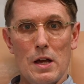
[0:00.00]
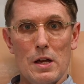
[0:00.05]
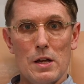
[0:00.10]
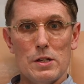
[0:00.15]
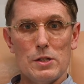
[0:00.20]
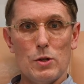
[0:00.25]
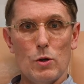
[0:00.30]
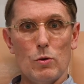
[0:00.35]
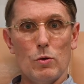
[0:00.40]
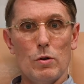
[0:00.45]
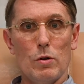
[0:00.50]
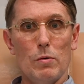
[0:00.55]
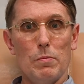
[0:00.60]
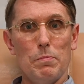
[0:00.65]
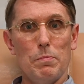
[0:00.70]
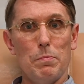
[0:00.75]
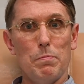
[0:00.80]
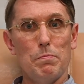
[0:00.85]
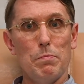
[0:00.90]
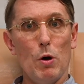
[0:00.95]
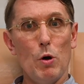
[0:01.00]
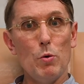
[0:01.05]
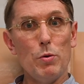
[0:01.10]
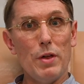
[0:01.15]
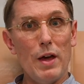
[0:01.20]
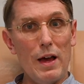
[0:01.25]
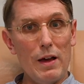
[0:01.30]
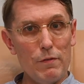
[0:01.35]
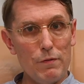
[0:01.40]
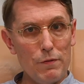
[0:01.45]
So both
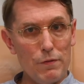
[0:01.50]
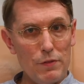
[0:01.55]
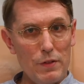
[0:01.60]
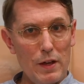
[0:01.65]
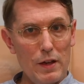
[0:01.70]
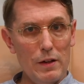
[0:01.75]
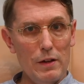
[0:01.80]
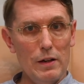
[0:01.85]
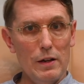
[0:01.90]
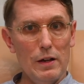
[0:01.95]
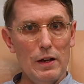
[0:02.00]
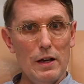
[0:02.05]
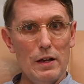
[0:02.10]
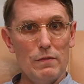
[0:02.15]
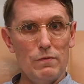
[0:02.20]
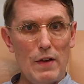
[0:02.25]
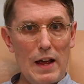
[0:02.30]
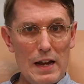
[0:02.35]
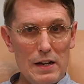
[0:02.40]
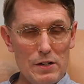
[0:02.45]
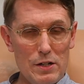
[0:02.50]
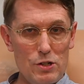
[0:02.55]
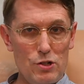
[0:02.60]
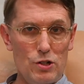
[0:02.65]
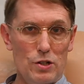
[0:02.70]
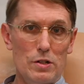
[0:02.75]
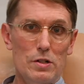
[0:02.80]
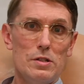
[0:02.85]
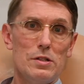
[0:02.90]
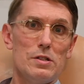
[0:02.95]
have their
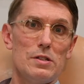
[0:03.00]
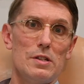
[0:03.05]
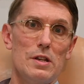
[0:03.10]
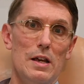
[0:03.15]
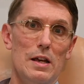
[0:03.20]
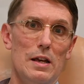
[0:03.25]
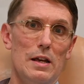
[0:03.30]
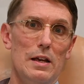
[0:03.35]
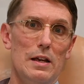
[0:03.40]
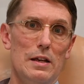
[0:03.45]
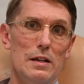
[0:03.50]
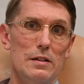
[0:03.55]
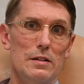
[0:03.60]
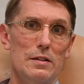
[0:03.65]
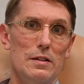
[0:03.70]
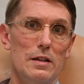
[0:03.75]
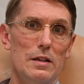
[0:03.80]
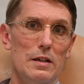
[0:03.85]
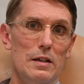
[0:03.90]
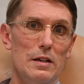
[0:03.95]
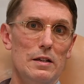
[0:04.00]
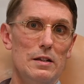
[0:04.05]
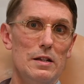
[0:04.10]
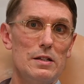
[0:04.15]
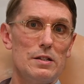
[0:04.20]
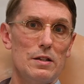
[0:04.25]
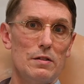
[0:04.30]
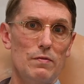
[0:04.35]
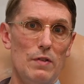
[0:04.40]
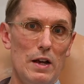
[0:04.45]
advantages and their
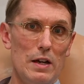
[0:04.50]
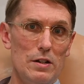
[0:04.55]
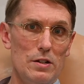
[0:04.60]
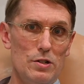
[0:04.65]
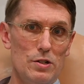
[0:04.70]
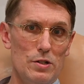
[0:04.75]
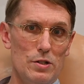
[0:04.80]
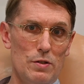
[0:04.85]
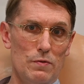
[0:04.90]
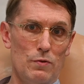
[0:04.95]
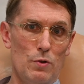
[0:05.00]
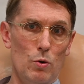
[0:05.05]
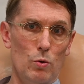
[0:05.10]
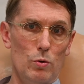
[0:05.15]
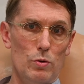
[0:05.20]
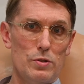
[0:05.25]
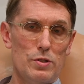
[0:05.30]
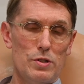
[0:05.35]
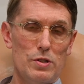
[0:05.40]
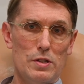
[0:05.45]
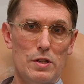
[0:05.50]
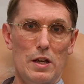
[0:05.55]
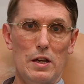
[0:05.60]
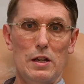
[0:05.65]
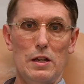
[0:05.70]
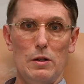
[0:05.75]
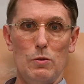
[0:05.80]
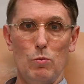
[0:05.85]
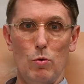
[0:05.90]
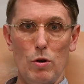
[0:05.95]
disadvantages, of course.
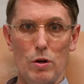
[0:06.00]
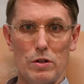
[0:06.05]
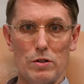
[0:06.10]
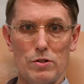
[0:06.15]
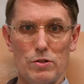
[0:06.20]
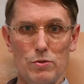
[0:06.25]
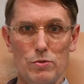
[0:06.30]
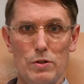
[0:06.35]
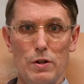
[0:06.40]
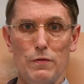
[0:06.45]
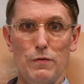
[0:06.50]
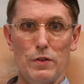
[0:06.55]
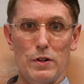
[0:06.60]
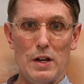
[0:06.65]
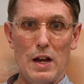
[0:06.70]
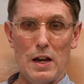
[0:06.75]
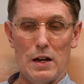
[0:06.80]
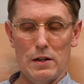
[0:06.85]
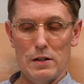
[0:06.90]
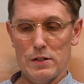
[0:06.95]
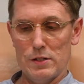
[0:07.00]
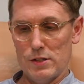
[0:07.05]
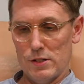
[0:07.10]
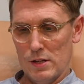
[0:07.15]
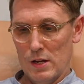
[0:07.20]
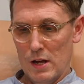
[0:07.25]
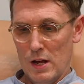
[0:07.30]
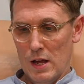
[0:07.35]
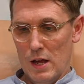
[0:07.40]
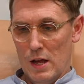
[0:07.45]
They work to different ends.
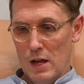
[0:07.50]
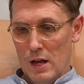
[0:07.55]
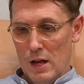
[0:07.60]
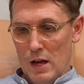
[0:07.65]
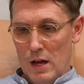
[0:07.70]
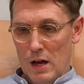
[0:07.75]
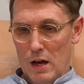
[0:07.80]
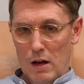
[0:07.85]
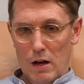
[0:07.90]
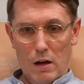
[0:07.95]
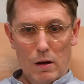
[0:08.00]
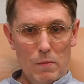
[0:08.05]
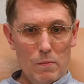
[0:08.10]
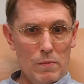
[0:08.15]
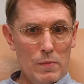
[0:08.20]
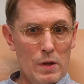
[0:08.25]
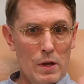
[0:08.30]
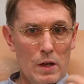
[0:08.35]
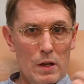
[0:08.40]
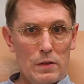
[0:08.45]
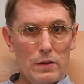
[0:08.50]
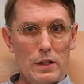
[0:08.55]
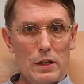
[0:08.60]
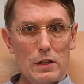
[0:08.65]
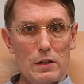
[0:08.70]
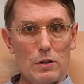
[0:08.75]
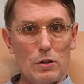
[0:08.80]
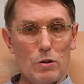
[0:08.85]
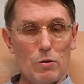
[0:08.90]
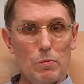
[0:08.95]

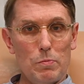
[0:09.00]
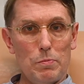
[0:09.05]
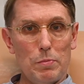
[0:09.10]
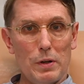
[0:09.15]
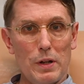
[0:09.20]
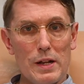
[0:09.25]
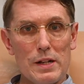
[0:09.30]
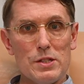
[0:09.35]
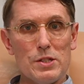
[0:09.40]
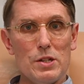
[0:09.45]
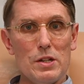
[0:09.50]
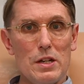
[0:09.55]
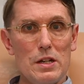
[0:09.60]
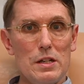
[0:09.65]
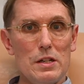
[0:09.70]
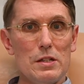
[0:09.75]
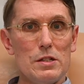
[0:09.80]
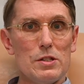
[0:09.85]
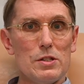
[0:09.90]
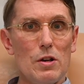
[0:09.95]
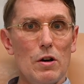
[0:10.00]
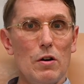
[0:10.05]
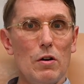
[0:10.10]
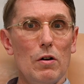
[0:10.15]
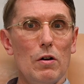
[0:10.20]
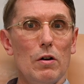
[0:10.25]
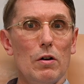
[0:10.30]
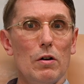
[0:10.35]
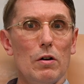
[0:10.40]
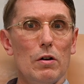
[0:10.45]
The complexities
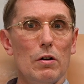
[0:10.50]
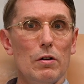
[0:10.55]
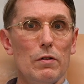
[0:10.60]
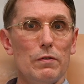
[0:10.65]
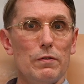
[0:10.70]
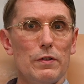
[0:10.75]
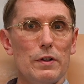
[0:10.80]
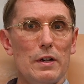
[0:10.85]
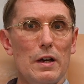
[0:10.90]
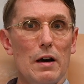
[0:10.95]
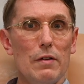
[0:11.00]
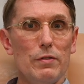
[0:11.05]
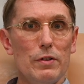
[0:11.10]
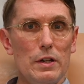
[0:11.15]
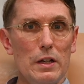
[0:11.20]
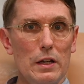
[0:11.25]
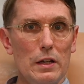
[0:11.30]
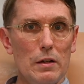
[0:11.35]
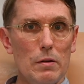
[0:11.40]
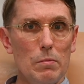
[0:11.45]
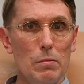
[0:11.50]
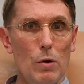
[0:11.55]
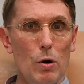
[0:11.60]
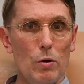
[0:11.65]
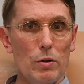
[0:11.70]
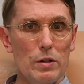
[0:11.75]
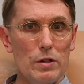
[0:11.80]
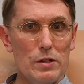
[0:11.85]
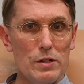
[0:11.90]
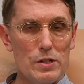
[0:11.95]
of governing a
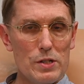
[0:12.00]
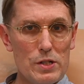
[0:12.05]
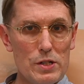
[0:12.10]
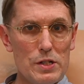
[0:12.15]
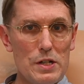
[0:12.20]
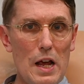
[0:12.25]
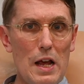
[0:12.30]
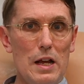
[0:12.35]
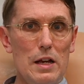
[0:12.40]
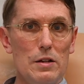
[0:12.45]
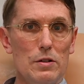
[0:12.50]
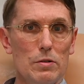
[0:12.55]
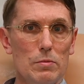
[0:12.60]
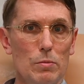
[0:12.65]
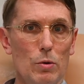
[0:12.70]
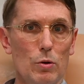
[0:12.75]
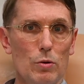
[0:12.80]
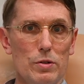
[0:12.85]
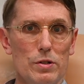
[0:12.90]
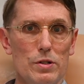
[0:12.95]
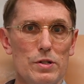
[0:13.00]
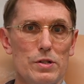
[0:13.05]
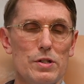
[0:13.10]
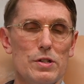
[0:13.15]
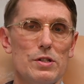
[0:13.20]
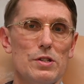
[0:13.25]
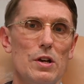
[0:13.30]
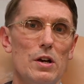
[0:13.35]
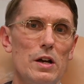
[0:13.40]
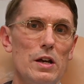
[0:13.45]
modern state, a modern
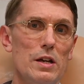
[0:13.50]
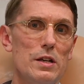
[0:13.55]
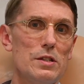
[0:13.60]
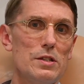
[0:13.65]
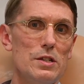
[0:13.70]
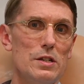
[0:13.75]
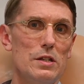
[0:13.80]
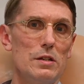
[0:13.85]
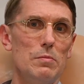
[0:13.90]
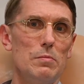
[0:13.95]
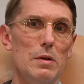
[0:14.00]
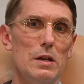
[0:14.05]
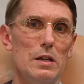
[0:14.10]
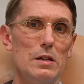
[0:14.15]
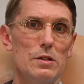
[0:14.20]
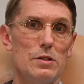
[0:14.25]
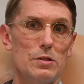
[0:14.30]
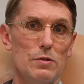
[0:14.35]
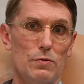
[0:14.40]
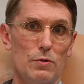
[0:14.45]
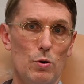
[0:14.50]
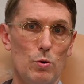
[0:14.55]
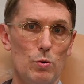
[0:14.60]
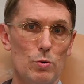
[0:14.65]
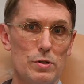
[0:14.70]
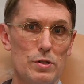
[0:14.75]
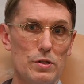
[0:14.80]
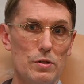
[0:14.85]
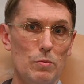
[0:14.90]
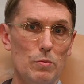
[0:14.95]
society, means, of
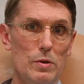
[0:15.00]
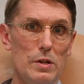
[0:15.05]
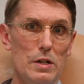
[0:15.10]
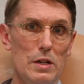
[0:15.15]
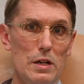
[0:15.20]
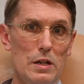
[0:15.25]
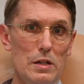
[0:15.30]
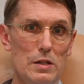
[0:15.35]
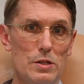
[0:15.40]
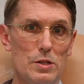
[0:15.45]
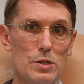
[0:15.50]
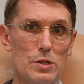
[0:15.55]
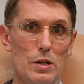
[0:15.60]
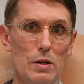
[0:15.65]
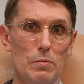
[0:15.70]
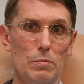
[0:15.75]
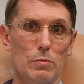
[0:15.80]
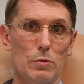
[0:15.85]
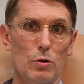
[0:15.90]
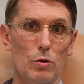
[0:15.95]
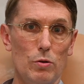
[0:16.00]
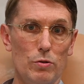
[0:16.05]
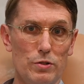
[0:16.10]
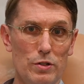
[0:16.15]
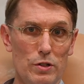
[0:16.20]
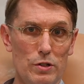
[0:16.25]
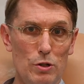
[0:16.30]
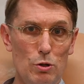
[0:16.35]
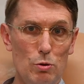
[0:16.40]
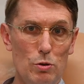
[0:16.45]
course, that we need some
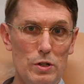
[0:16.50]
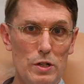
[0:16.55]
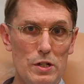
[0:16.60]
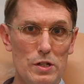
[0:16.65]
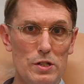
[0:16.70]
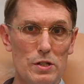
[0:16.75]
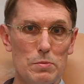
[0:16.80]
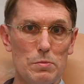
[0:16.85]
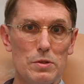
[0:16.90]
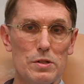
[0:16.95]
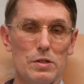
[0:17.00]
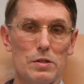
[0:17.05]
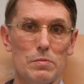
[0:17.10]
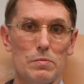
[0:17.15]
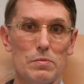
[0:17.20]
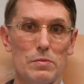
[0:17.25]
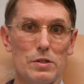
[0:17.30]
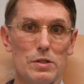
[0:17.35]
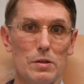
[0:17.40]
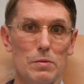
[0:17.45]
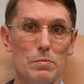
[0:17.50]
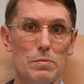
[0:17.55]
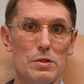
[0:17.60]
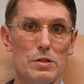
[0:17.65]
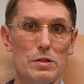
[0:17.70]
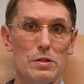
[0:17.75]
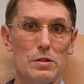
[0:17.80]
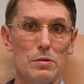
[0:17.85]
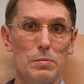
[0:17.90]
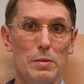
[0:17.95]
continuity, some
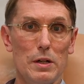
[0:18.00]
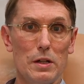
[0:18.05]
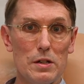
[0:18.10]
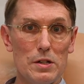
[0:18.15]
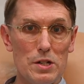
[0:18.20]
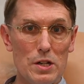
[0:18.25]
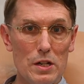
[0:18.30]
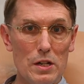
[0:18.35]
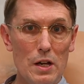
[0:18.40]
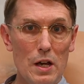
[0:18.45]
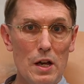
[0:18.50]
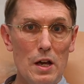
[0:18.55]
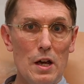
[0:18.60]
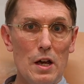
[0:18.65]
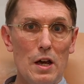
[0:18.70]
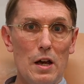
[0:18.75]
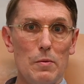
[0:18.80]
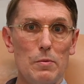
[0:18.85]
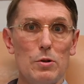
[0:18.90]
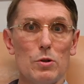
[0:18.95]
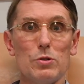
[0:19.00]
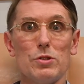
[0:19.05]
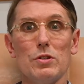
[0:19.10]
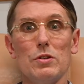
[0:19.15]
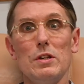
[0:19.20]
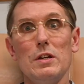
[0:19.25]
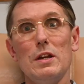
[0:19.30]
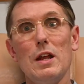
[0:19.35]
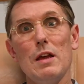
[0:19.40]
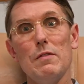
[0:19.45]
stability, and we also
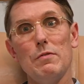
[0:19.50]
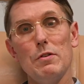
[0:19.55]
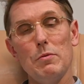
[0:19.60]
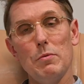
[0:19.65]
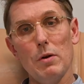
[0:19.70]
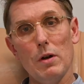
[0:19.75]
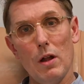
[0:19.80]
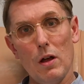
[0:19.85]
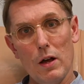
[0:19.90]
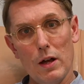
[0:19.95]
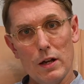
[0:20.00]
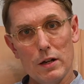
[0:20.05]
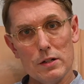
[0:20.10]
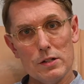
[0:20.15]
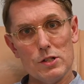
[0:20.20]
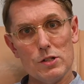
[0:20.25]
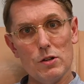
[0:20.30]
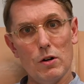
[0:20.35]
need heavy reliance